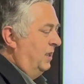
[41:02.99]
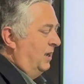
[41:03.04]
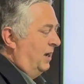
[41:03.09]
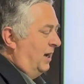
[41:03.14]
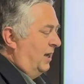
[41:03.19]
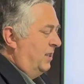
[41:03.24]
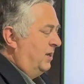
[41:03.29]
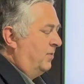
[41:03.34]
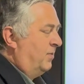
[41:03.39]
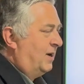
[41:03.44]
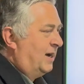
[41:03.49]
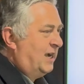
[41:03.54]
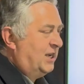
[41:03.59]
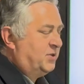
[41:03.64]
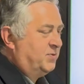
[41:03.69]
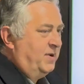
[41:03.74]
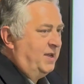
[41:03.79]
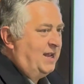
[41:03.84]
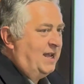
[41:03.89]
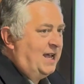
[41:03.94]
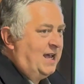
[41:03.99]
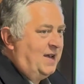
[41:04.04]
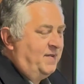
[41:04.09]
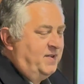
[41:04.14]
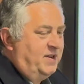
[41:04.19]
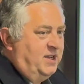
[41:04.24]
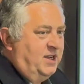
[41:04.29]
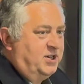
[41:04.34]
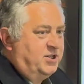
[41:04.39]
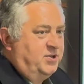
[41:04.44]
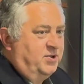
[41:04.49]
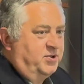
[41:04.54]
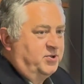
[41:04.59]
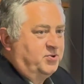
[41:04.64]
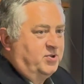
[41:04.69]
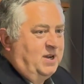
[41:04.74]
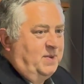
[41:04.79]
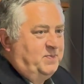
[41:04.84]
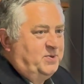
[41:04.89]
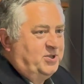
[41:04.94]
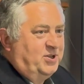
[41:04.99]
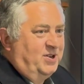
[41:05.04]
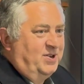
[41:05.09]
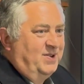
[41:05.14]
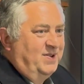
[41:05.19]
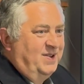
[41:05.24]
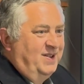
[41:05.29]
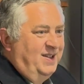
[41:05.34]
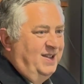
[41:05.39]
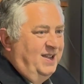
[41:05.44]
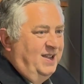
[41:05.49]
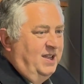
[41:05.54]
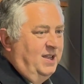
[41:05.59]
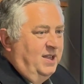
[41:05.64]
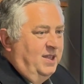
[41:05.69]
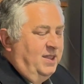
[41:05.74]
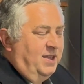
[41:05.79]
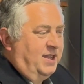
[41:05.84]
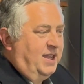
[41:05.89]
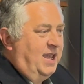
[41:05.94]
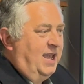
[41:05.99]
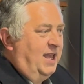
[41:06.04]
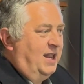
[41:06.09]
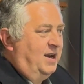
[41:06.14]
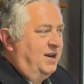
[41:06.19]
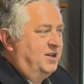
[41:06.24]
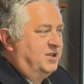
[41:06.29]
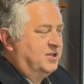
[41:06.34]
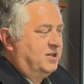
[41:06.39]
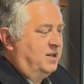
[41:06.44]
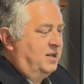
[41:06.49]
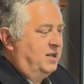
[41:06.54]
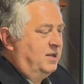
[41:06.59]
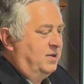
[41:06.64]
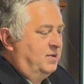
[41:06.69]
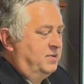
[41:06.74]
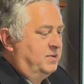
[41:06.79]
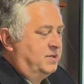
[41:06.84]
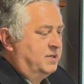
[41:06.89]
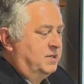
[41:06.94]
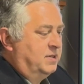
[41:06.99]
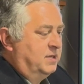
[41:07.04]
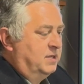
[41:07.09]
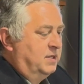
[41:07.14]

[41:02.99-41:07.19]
Otherwise, we'd have additional scripture. The canon is closed.